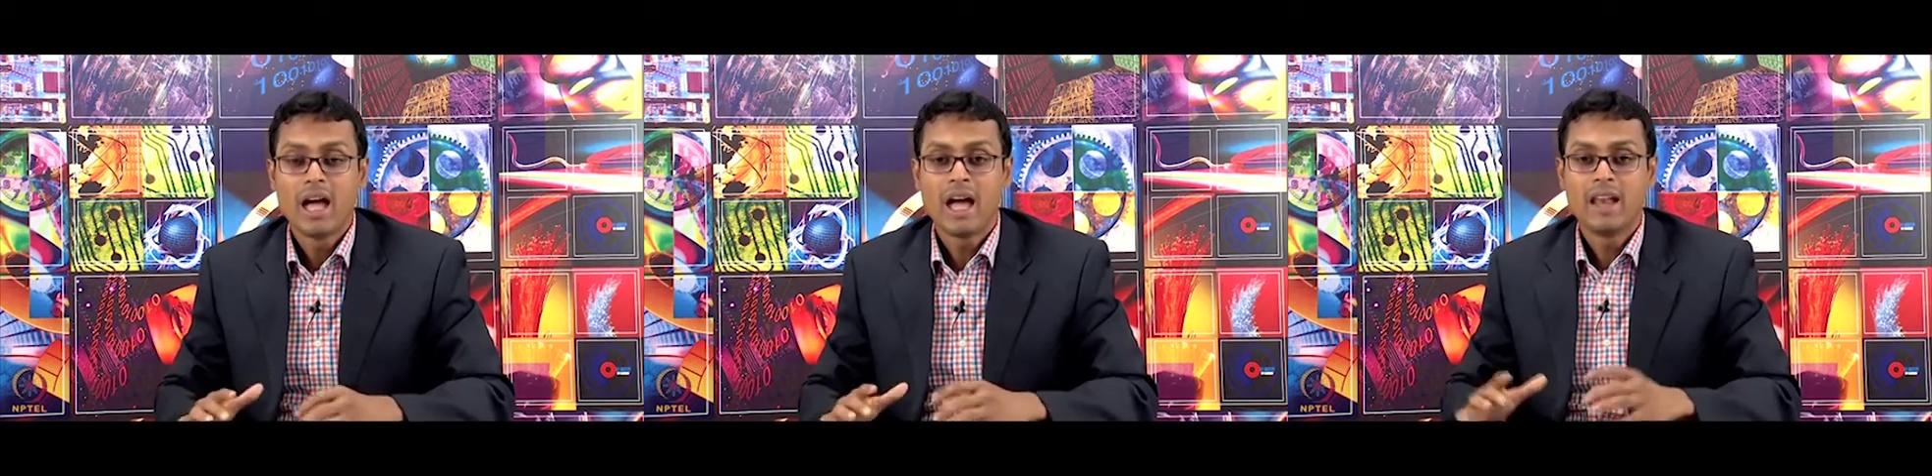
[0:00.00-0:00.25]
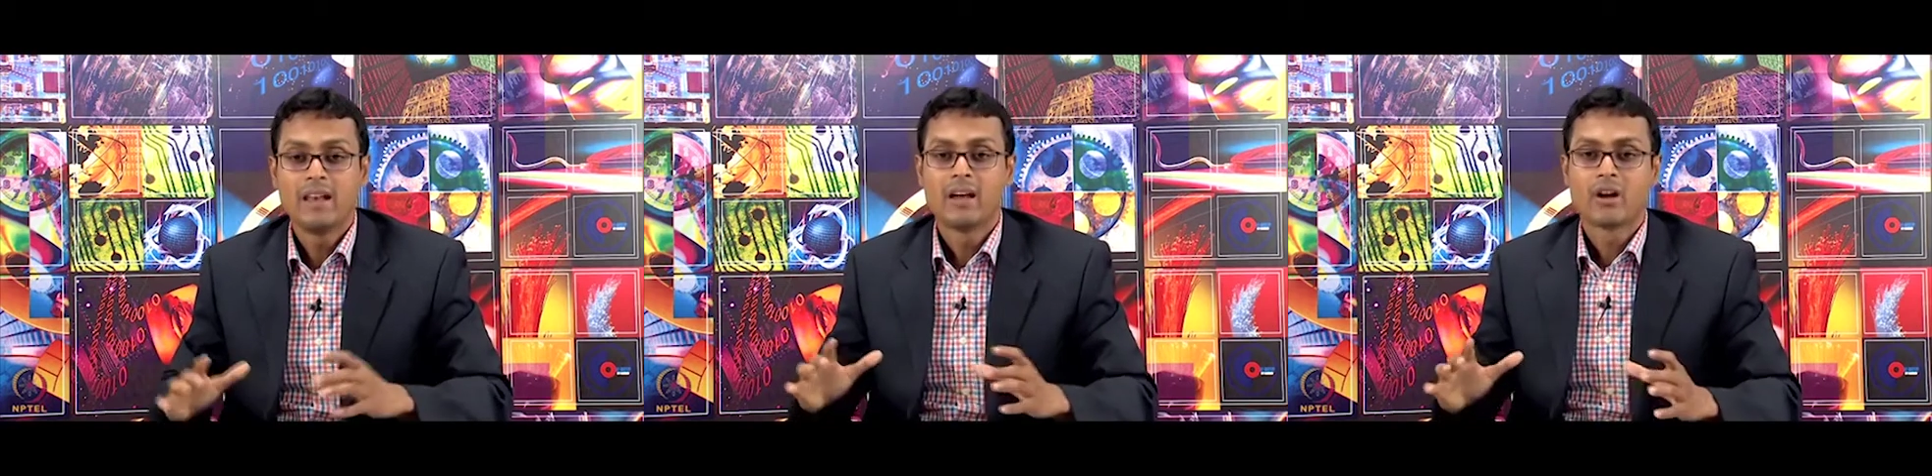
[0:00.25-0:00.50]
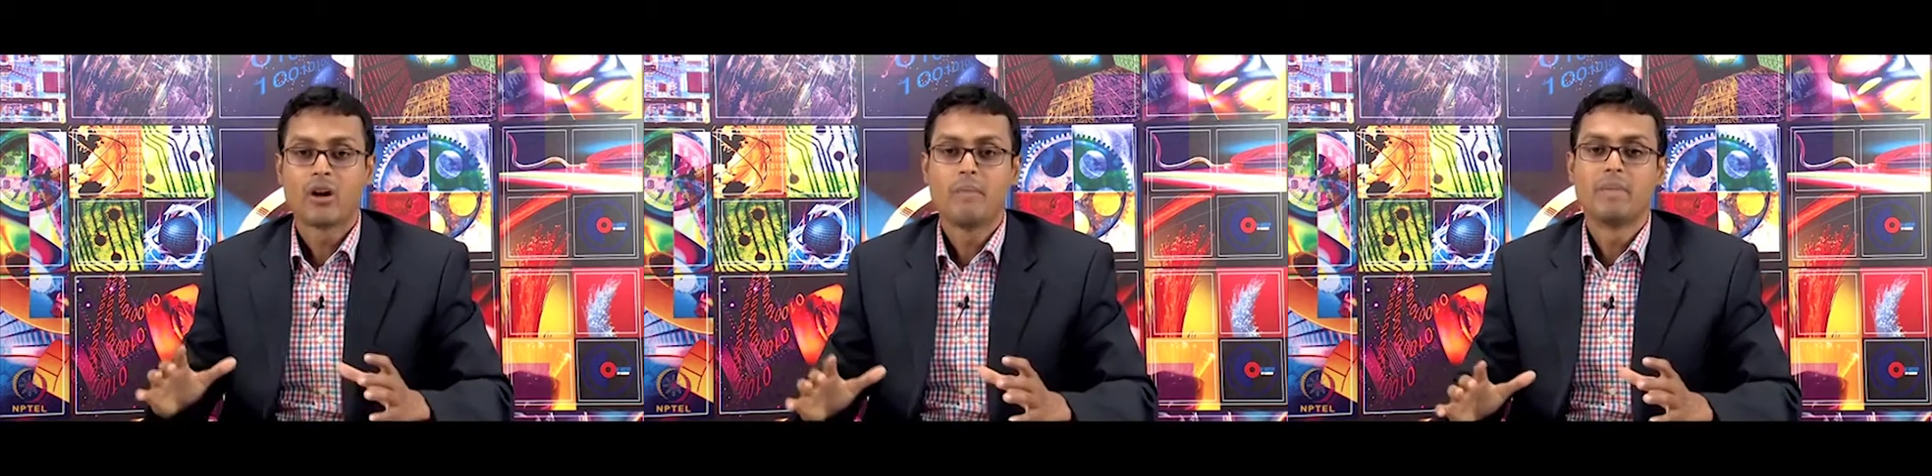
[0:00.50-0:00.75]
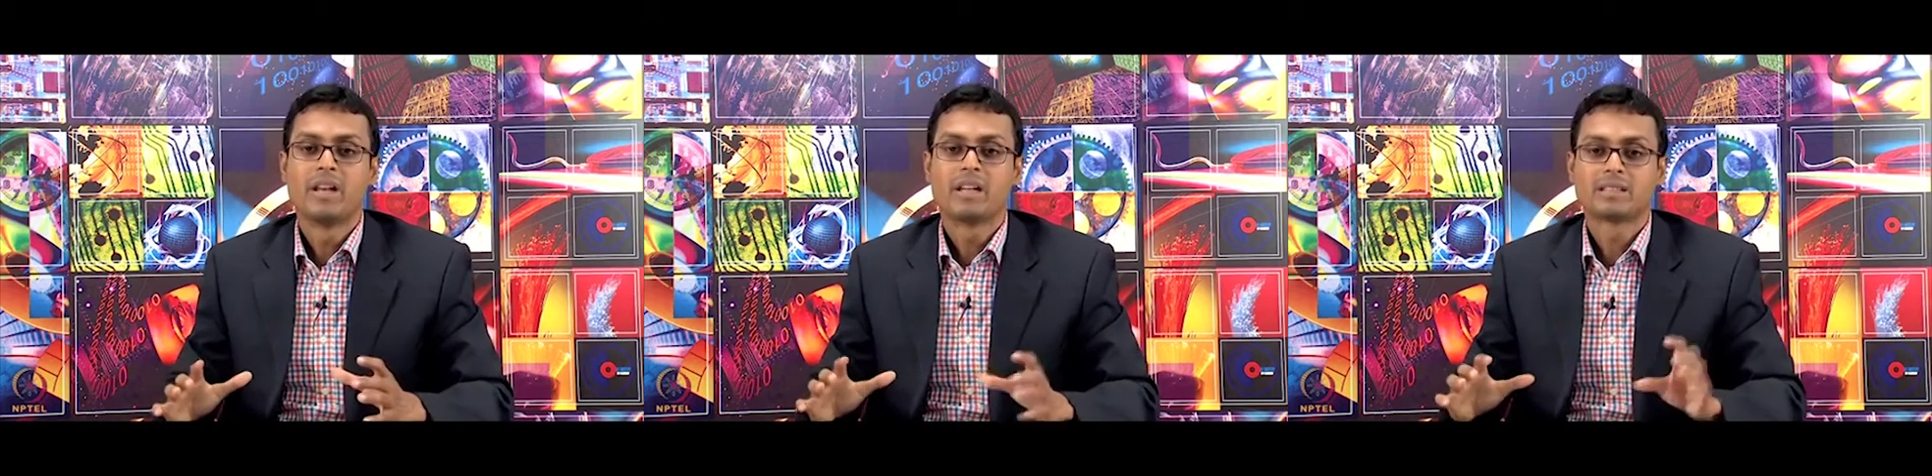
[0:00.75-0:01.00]
and
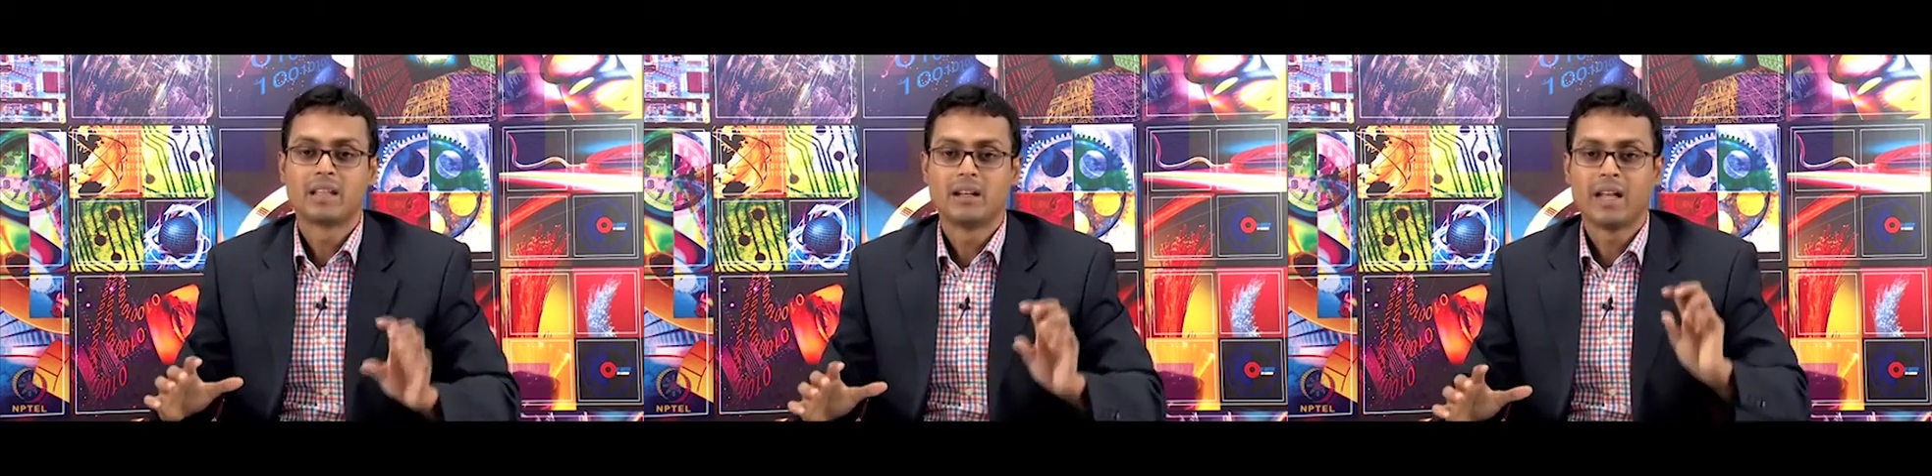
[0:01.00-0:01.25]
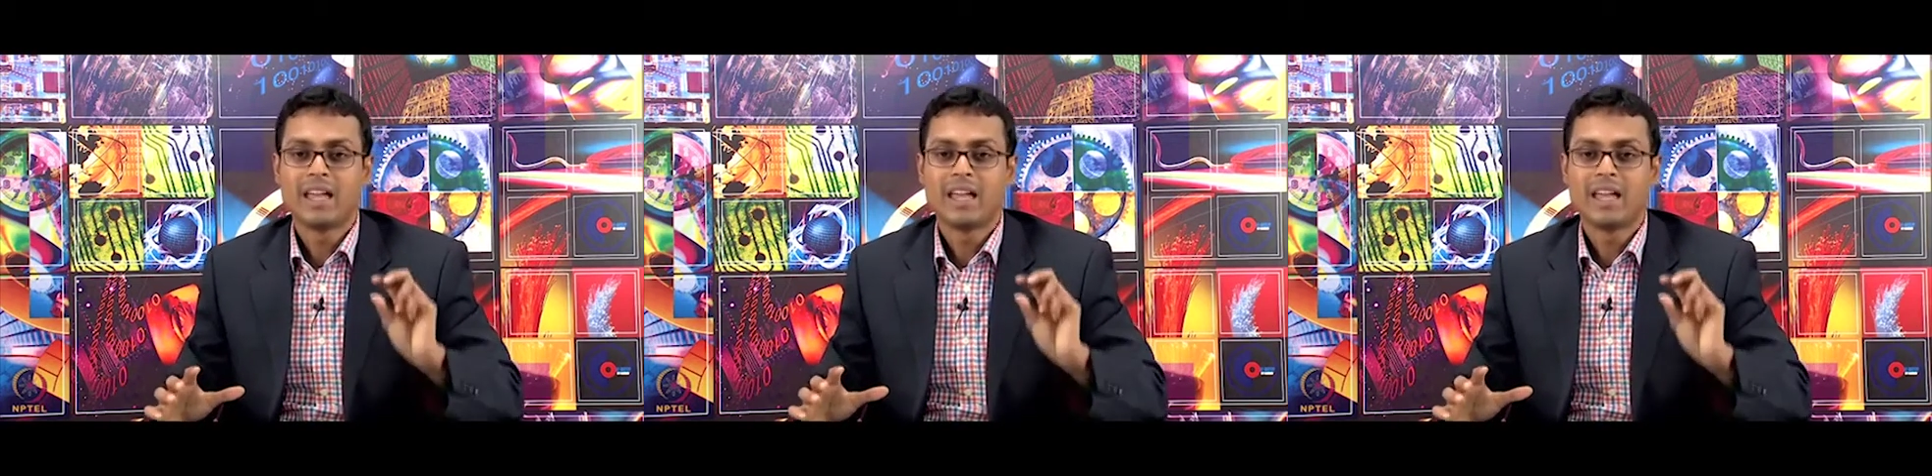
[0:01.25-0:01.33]
combination